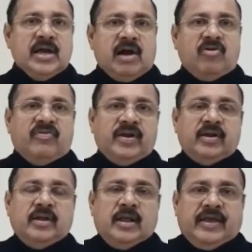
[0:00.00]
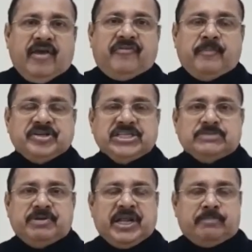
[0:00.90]
However, if
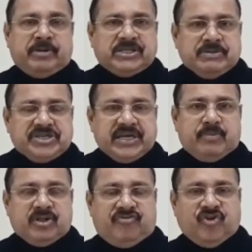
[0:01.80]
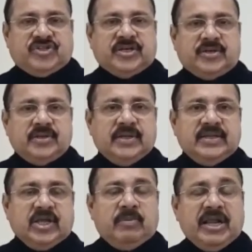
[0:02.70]
businessmen are pessimistic about the future,
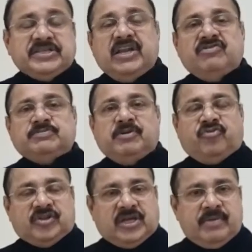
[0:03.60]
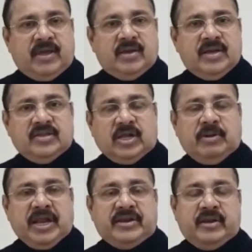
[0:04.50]
there will be less investment forthcoming, there will
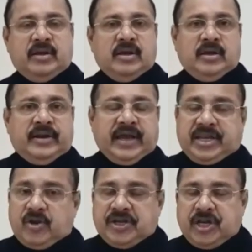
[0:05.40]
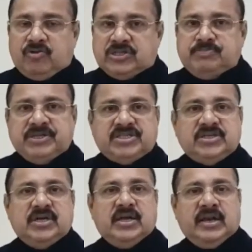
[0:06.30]
be net, negative net investment,
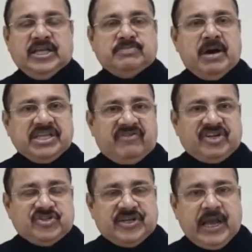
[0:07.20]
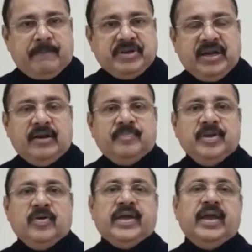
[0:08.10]
less market efficiency capital,
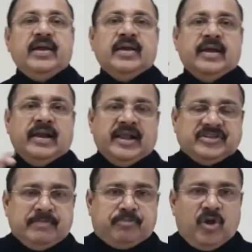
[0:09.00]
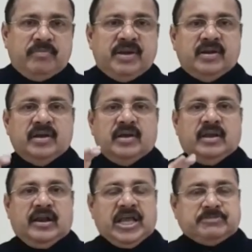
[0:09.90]
okay, less employment,
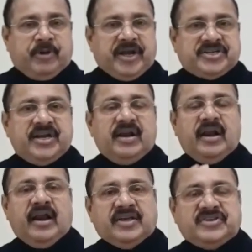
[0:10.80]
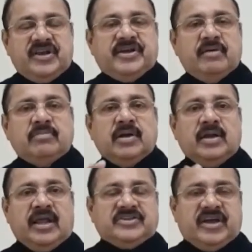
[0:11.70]
less production, less income,
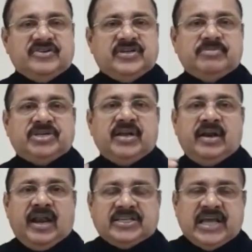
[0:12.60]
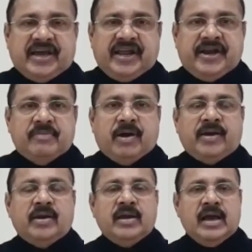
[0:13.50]
less consumption, less aggregate
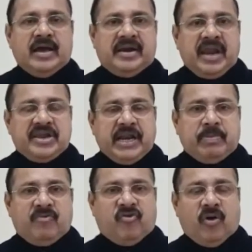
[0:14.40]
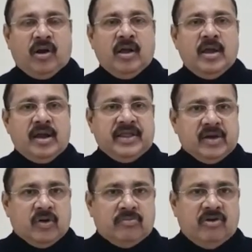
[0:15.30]
demand, and real GDP will fall and the
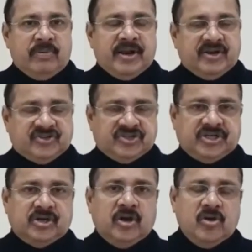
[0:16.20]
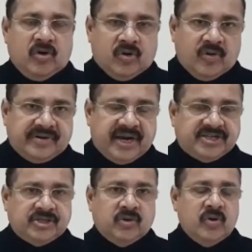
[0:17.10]
economy will be in recession or
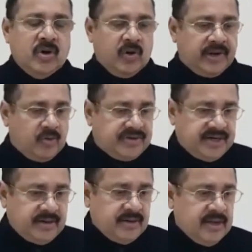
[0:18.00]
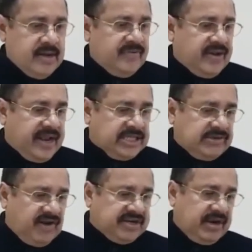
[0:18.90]
contraction or, or downturn. The next
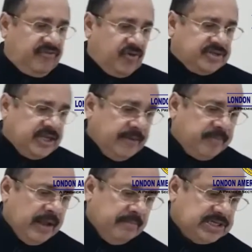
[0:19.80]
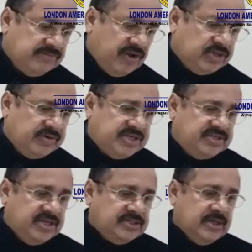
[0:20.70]
factor influencing business
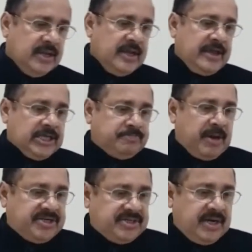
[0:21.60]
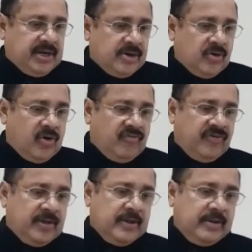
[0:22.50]
fluctuations is expansion and control of
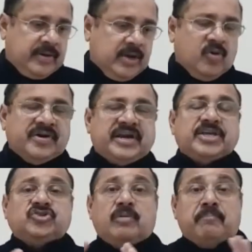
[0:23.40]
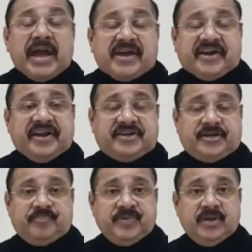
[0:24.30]
okay contraction of bank credit
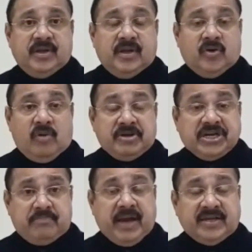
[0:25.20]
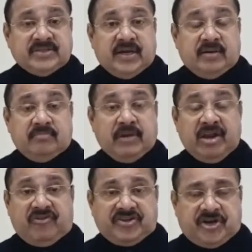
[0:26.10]
commercial banks are
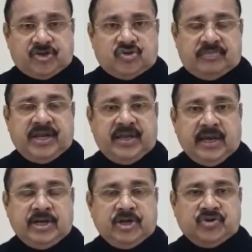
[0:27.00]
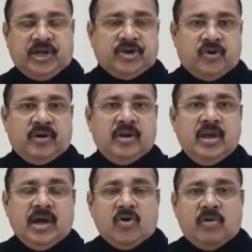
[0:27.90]
manufacturers of money. I'll teach you later on
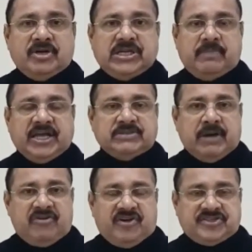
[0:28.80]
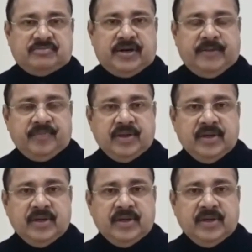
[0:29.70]
how commercial banks manufacture money.